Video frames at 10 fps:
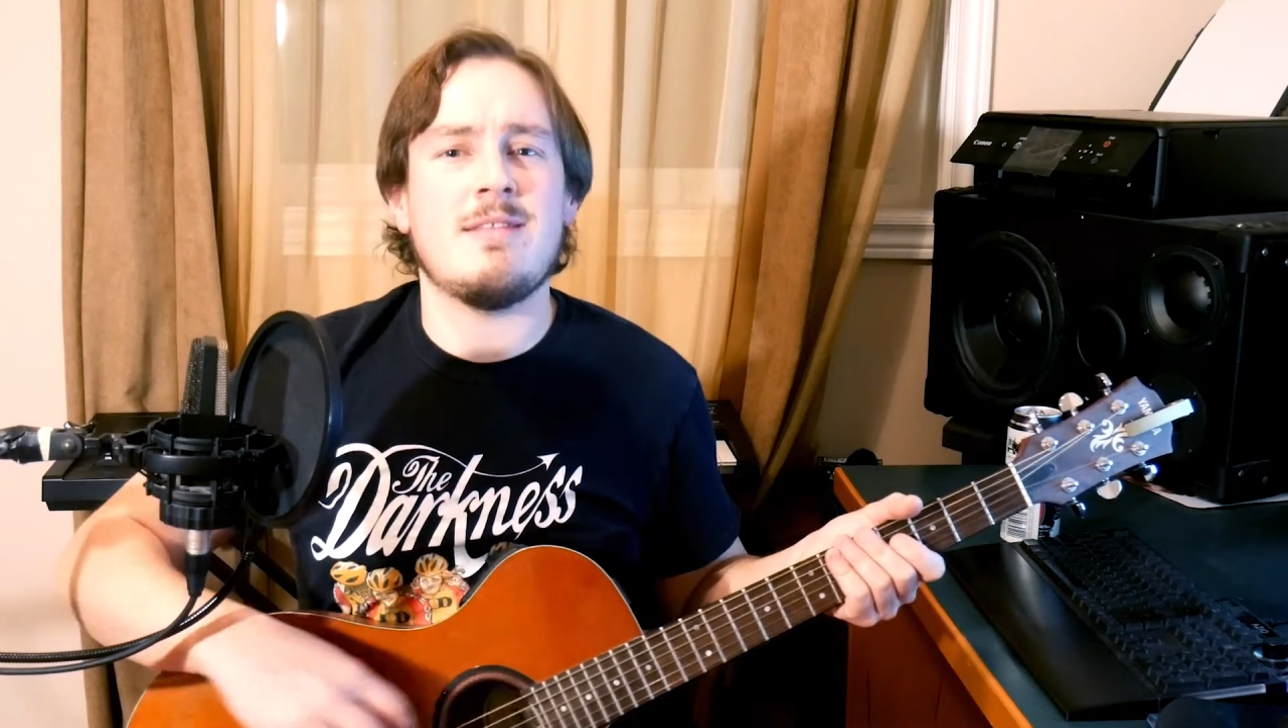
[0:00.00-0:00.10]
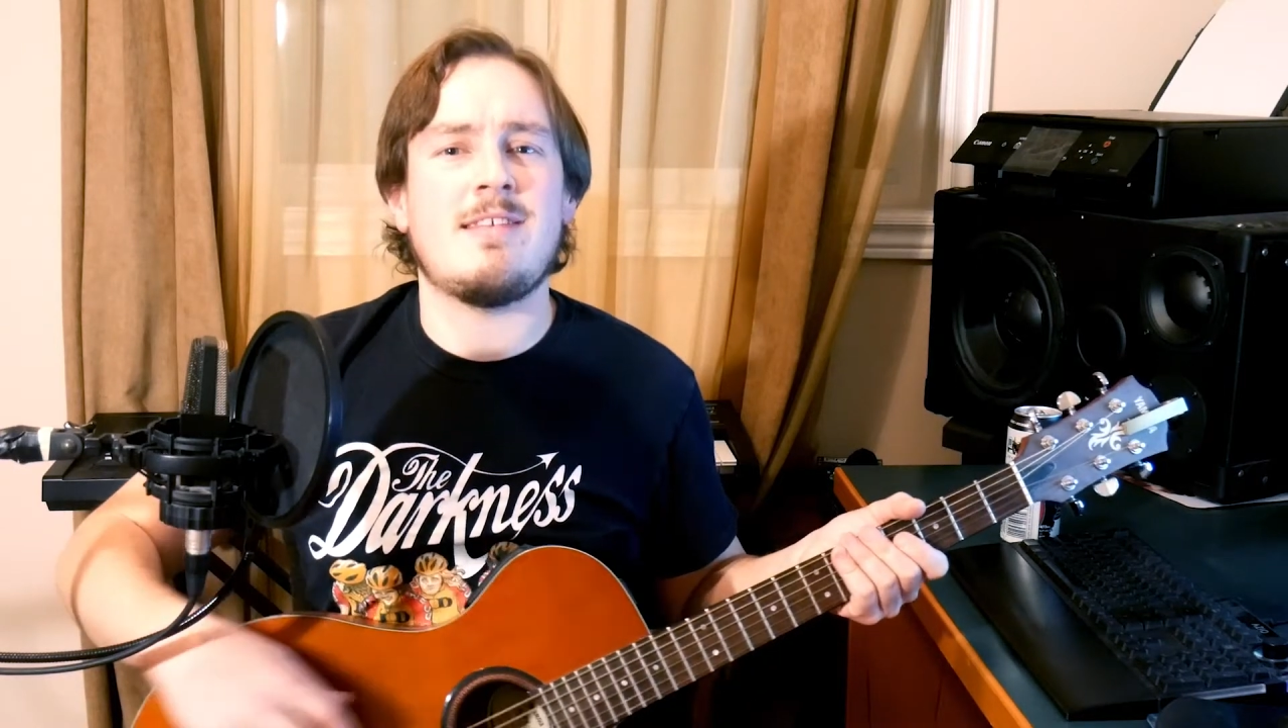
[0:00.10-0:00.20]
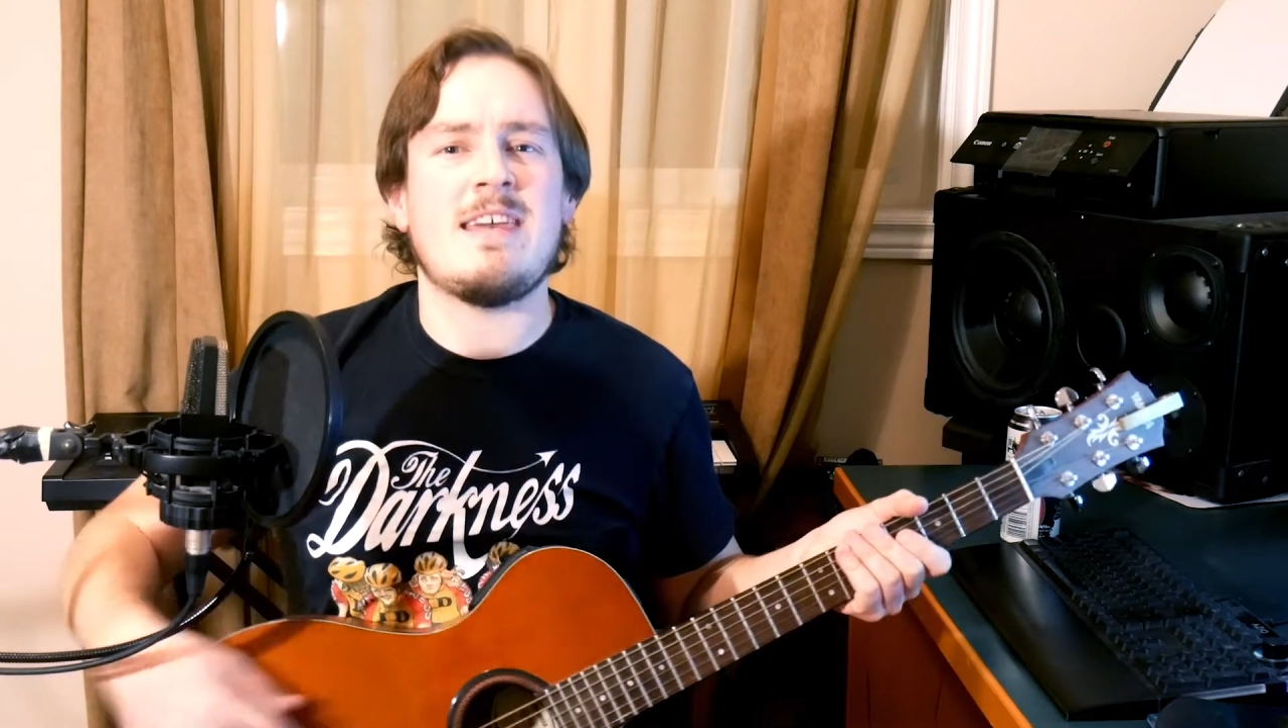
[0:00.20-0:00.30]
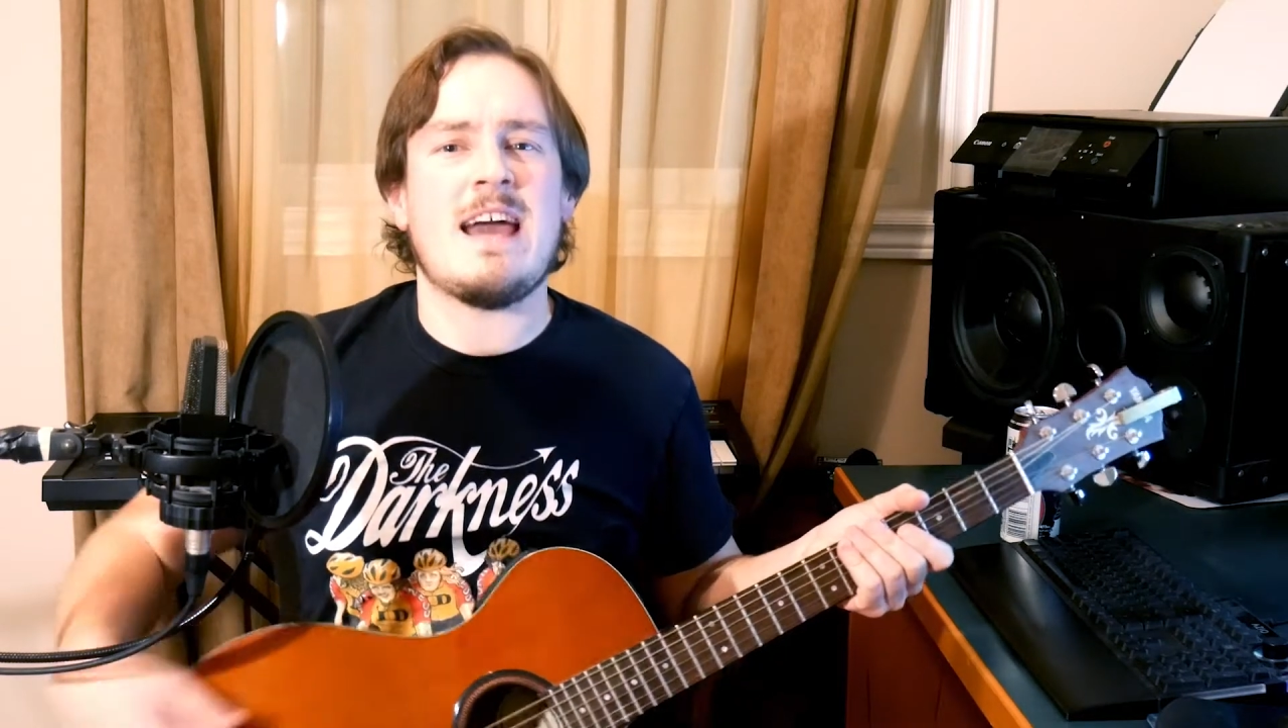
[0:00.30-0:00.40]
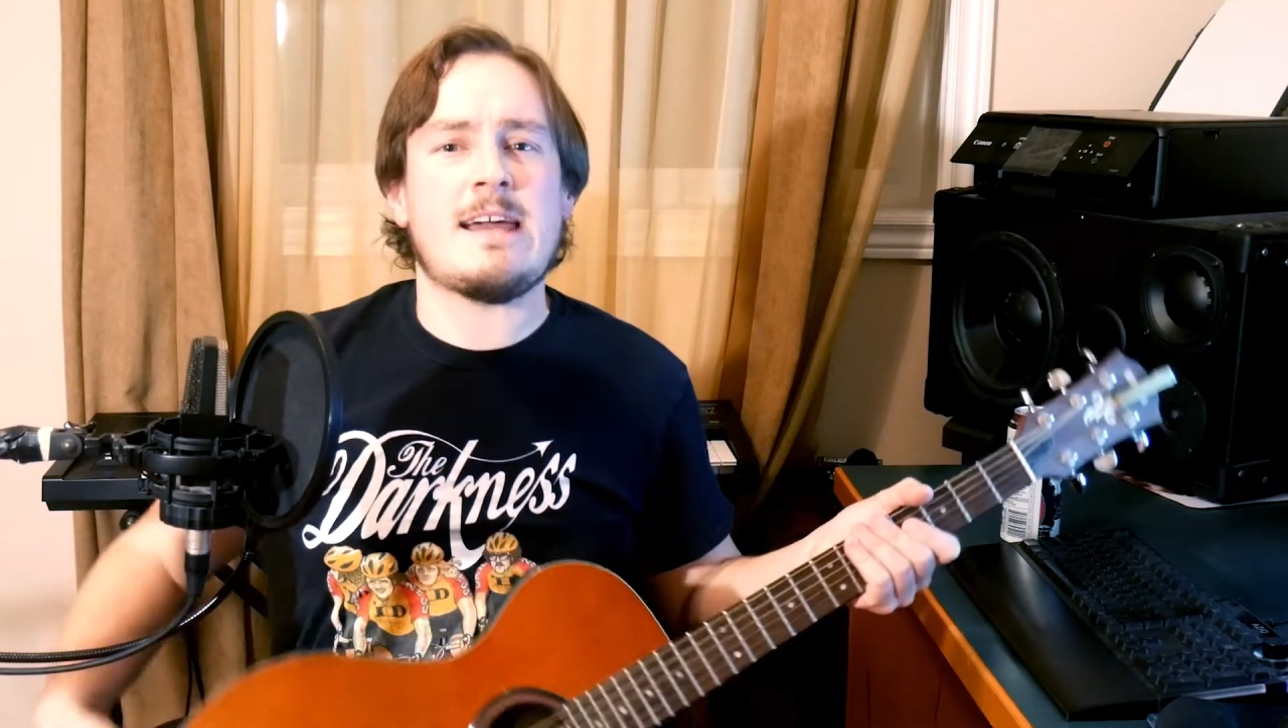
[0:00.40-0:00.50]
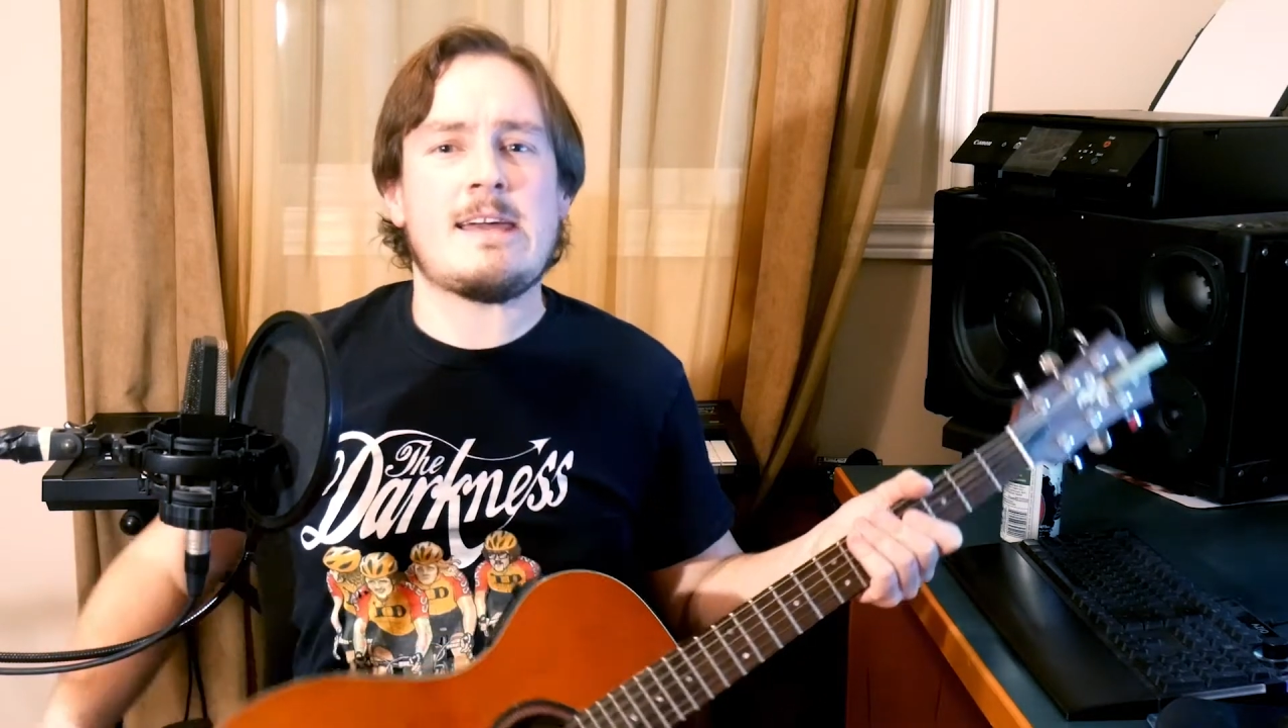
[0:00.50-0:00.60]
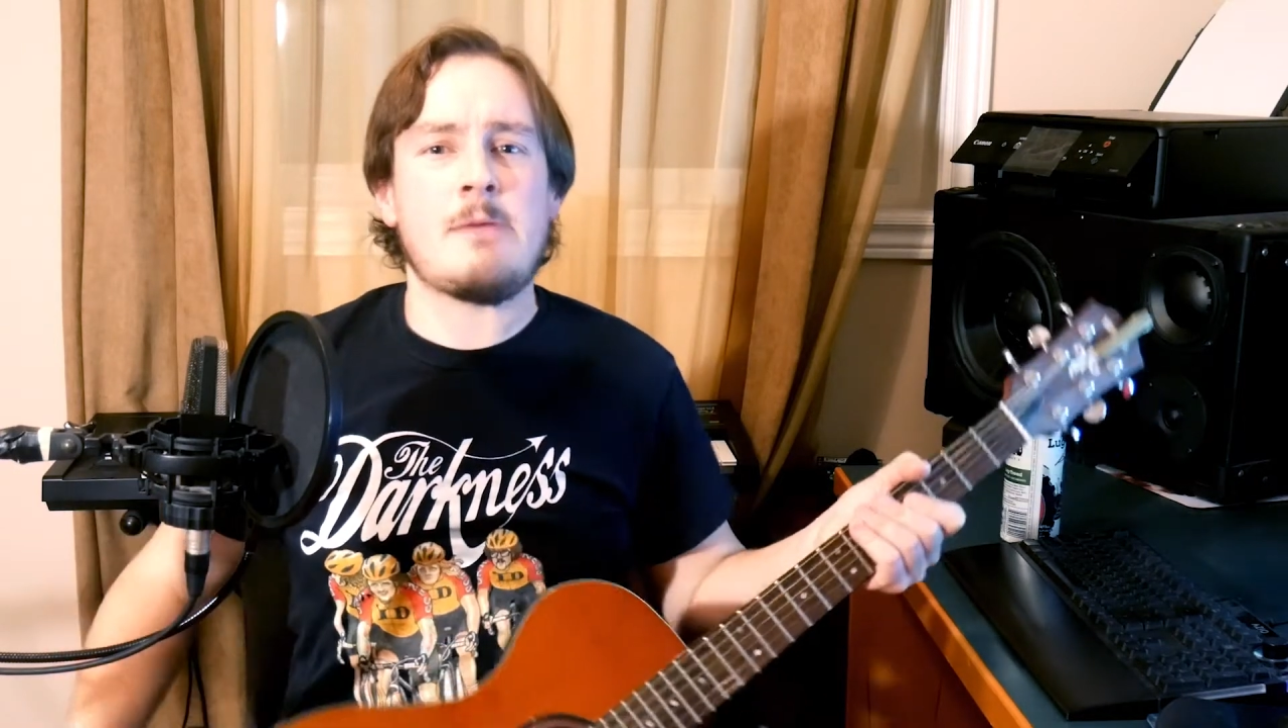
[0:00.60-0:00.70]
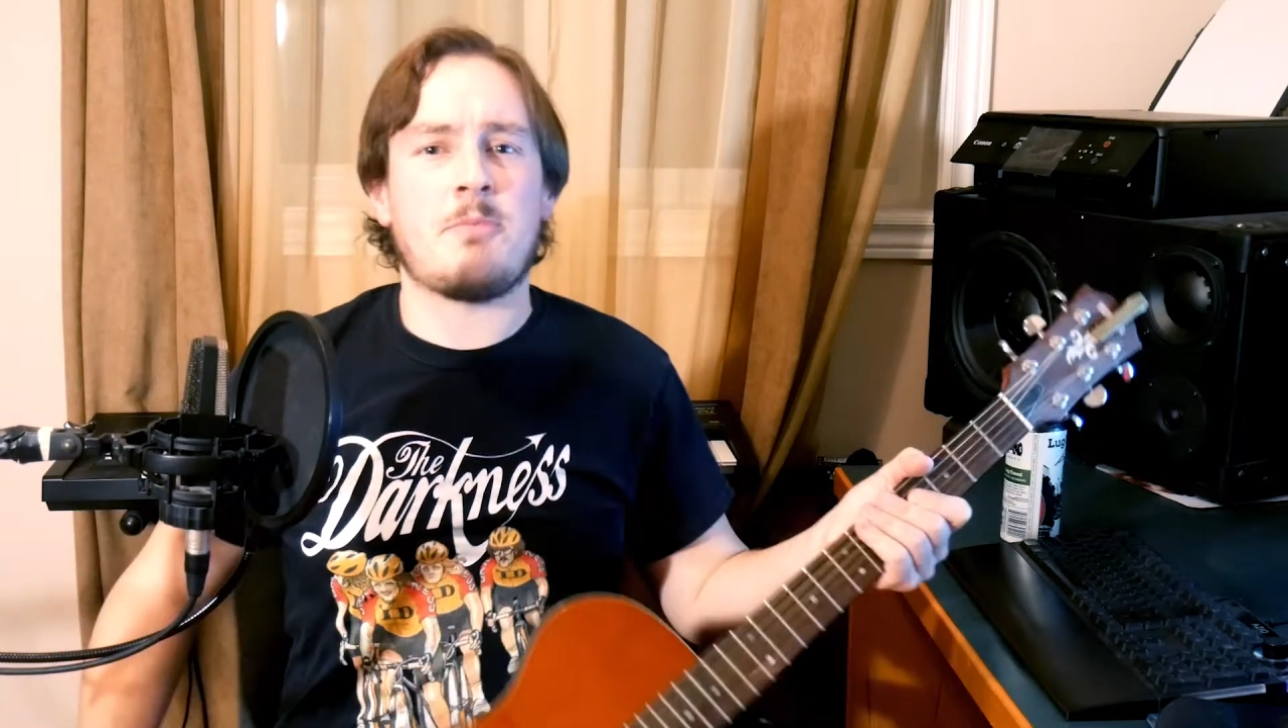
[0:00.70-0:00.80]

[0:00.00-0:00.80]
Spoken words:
see I came